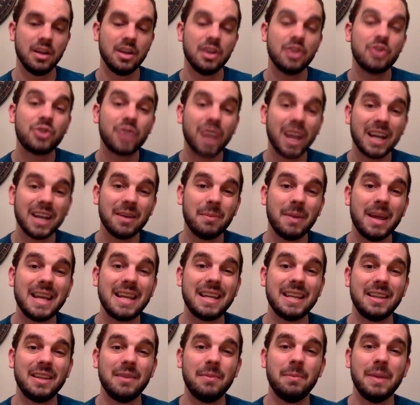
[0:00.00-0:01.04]
trying to make
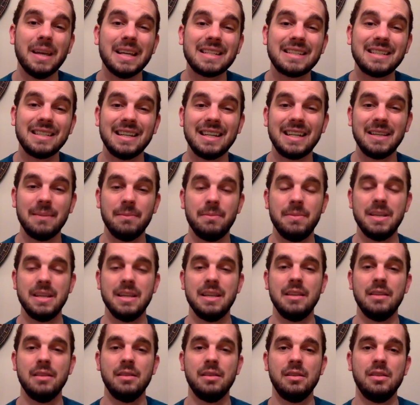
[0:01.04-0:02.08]
it the best that it can
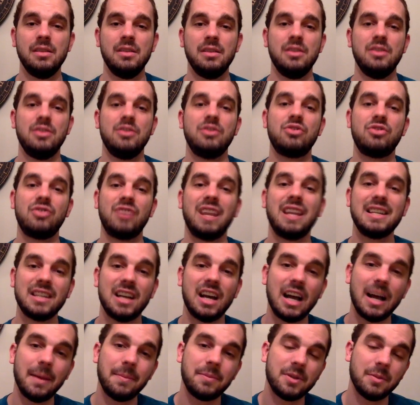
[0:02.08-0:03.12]
be, trying to
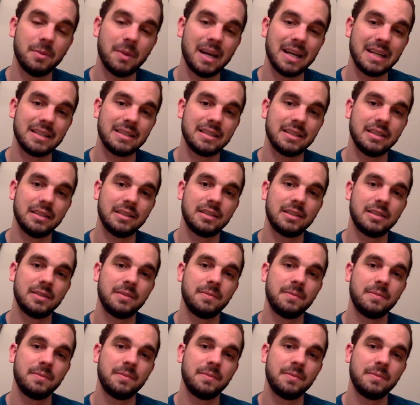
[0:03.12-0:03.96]
optimize it.